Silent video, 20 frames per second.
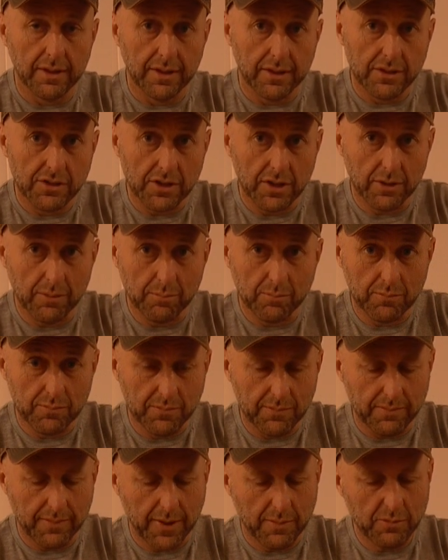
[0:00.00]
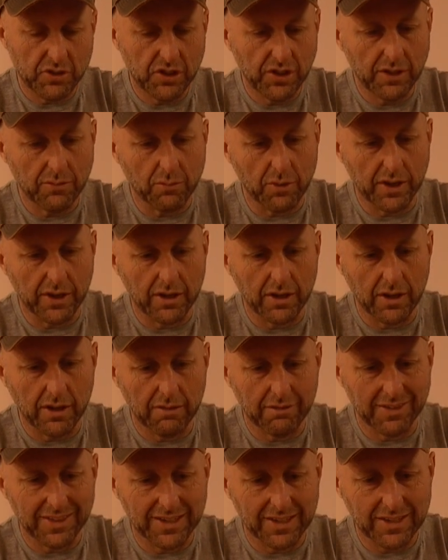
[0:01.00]
So I'm shooting
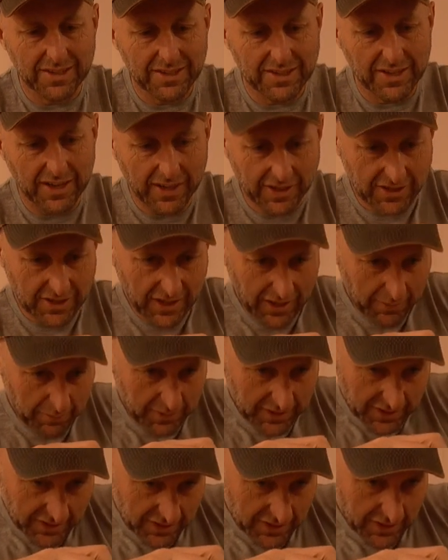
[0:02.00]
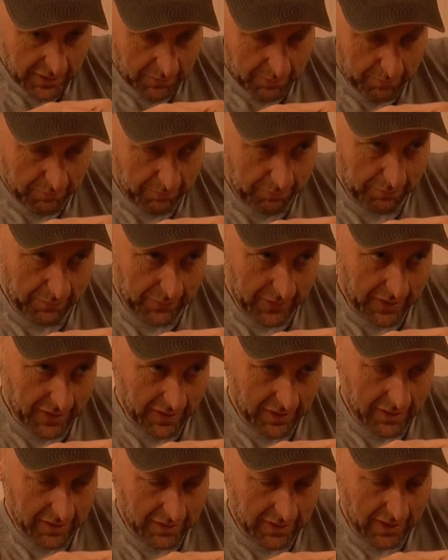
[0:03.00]
recurve in the state championship
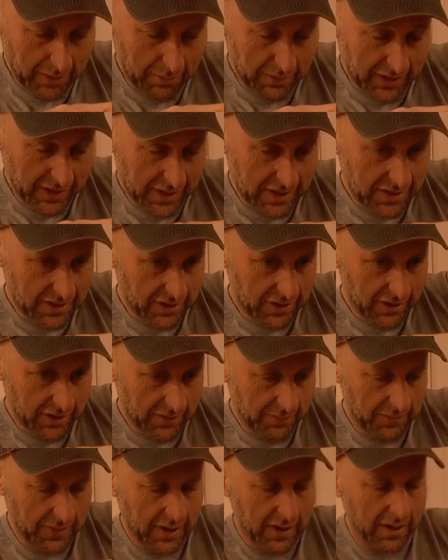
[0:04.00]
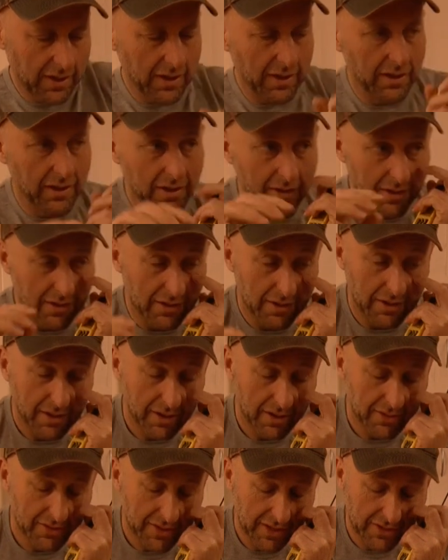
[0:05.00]
a couple of years ago,
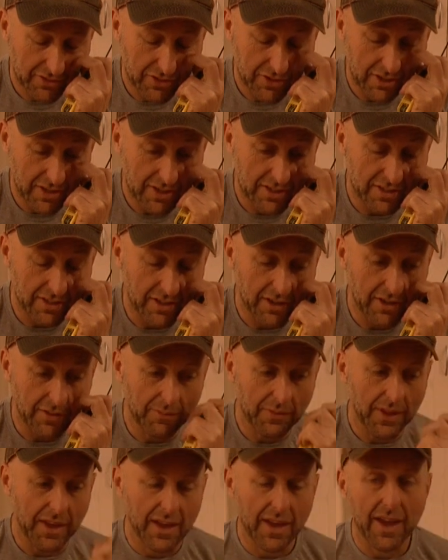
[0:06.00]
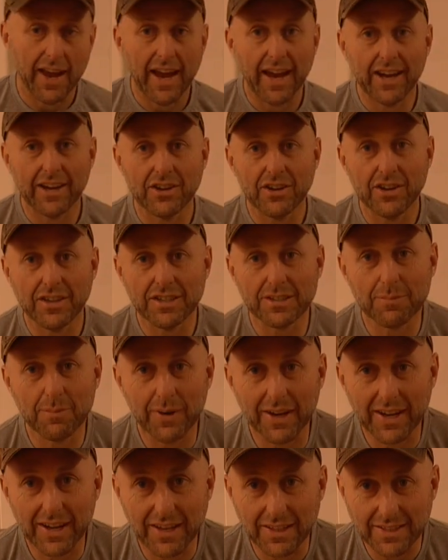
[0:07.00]
I think 2 years ago. And I noticed
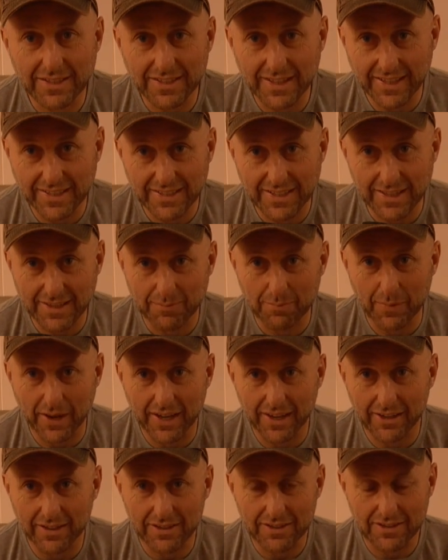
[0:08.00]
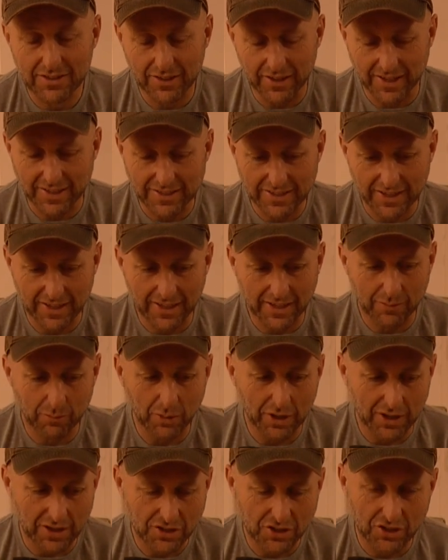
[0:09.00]
my 60 meter sight setting,
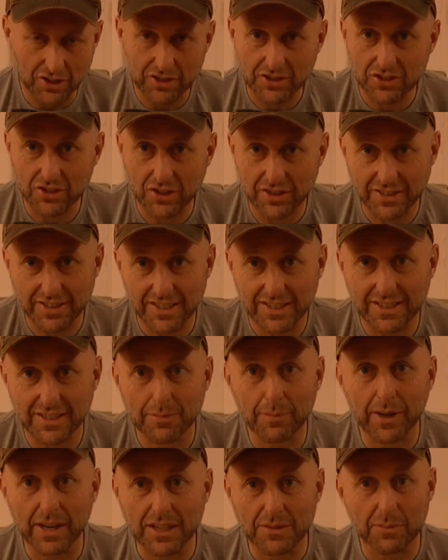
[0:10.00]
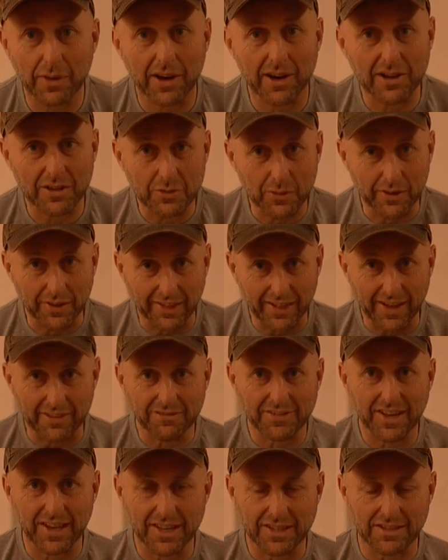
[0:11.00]
when I shot 60 meters, my arrows were on the
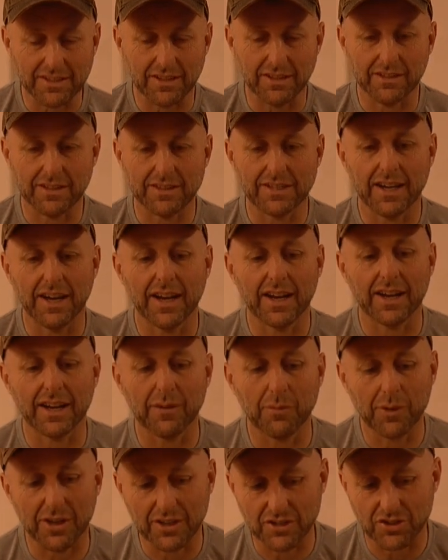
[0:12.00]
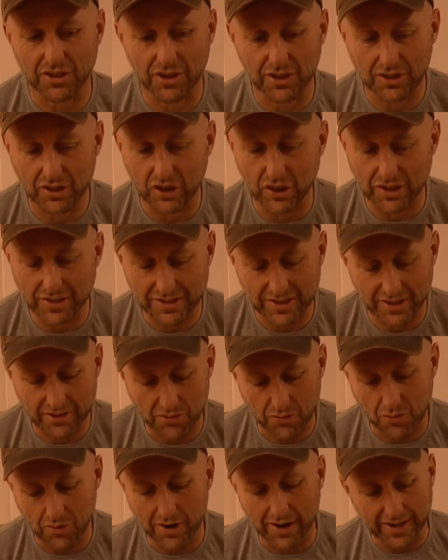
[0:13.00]
left hand side of the target, and when I shot close on
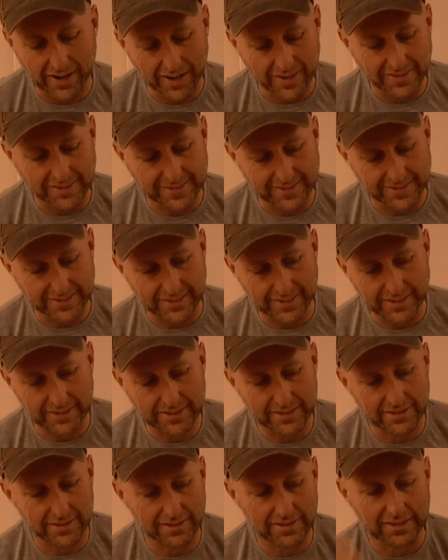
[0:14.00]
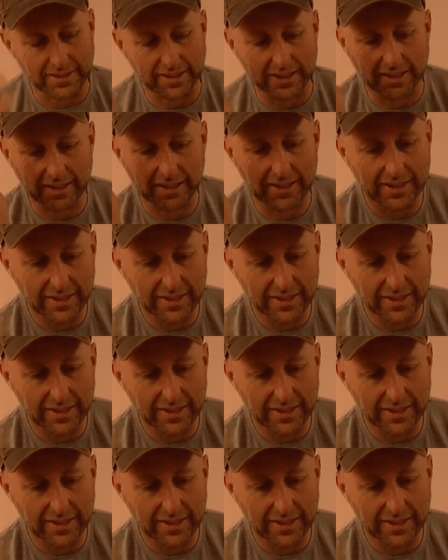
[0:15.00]
the right hand side. So I was like,